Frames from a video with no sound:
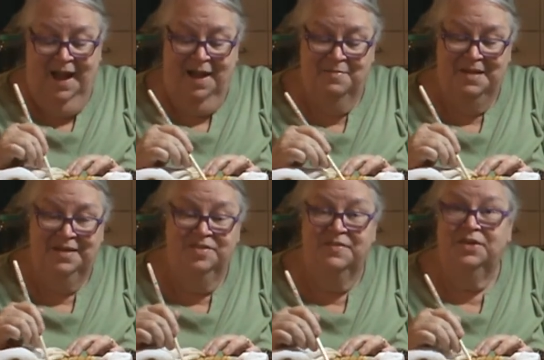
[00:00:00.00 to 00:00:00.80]
I'm
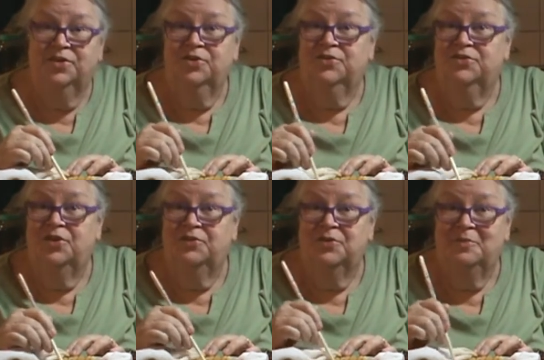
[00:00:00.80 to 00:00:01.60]
making the vinegars,
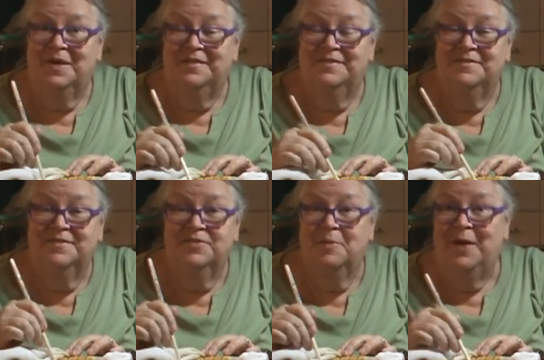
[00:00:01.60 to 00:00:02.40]

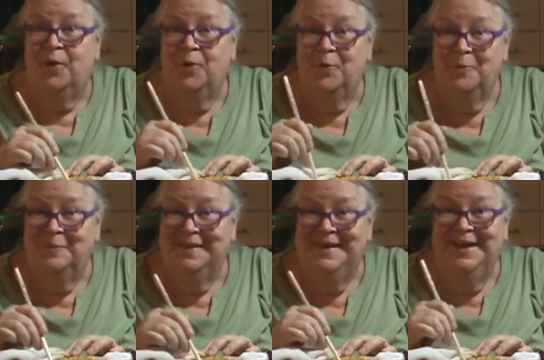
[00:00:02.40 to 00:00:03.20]
for my home,